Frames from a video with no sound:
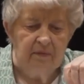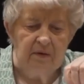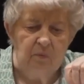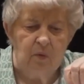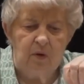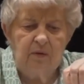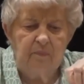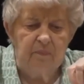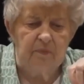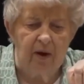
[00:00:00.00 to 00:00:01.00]
Didn't work,
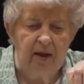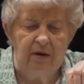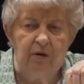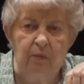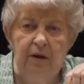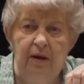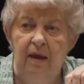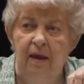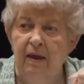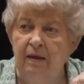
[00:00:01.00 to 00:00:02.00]
try another one.
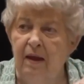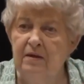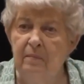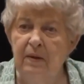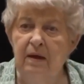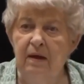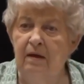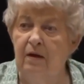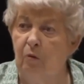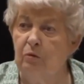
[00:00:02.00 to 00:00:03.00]
It got to be
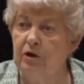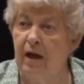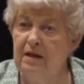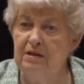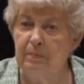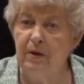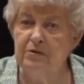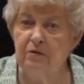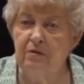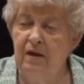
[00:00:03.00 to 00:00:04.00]
an old Chinese
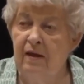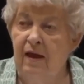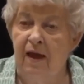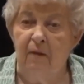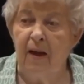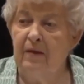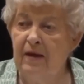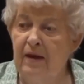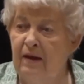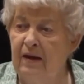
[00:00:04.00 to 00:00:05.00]
puzzle. By
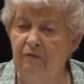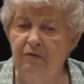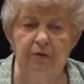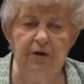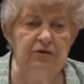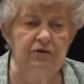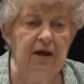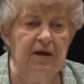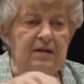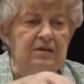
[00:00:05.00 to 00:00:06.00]
then, I'd have 30
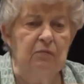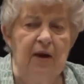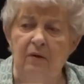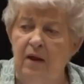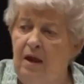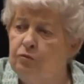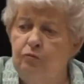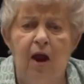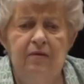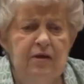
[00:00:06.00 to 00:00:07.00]
Chinese around.
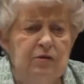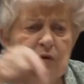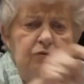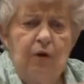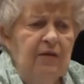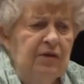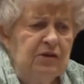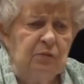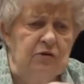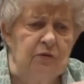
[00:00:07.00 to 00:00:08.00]
Try this one, try
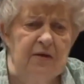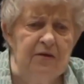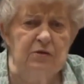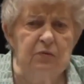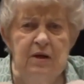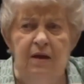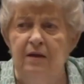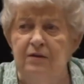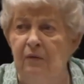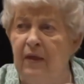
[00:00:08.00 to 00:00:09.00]
this one, try this one,
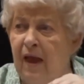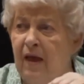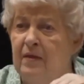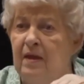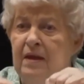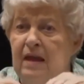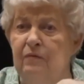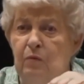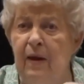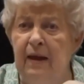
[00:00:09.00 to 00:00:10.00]
till they got an
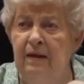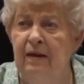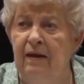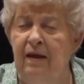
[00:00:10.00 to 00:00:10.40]
even weight.